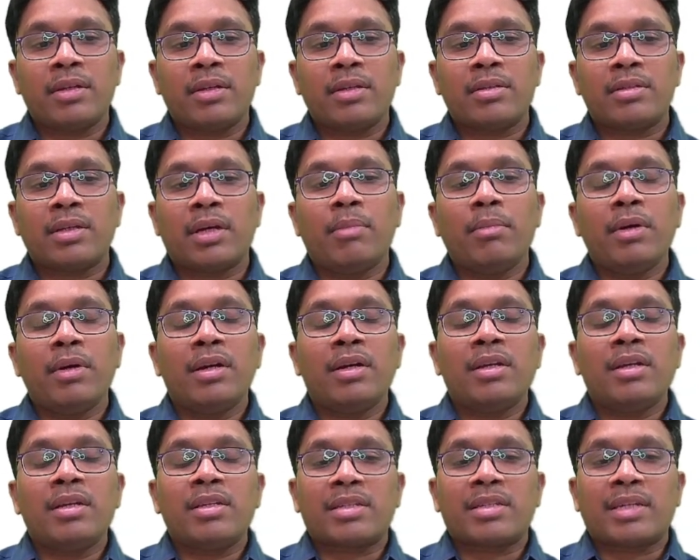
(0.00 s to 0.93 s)

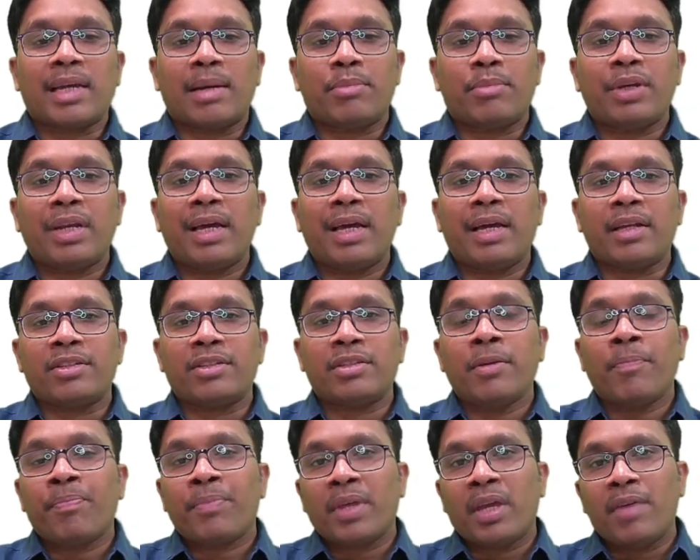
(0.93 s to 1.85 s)
Subscapularis.
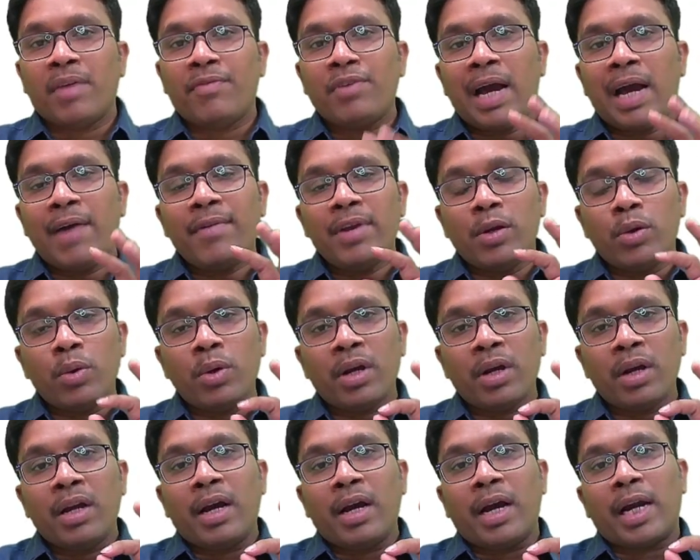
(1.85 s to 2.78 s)
If you have a look
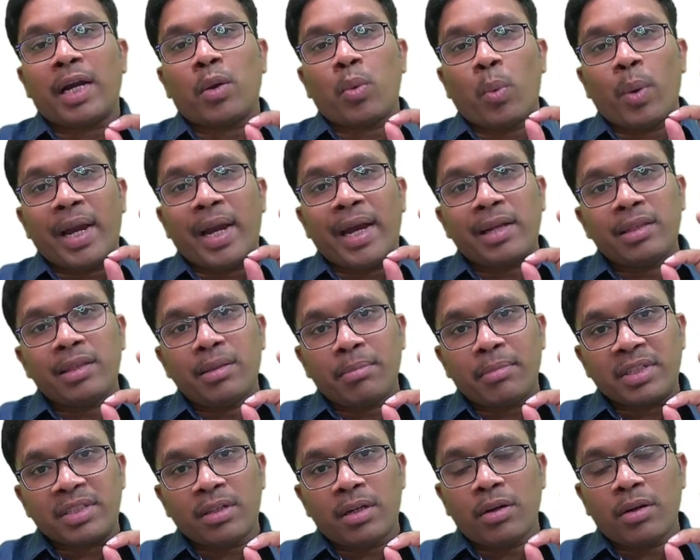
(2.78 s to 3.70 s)
at where the
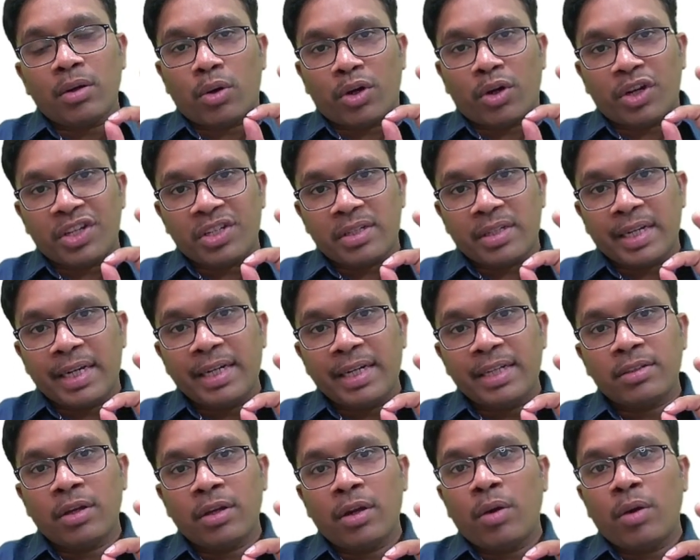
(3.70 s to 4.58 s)
muscle originates,